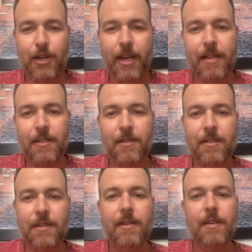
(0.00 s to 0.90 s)

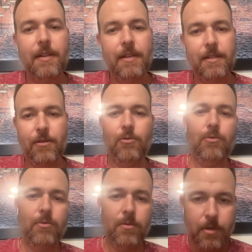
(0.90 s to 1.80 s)
chance
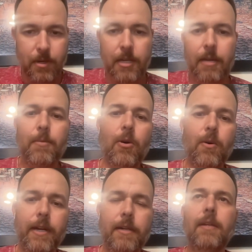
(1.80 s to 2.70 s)
to keep
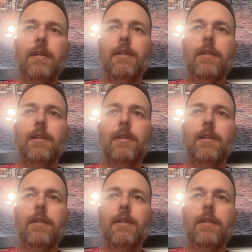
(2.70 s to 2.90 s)
going,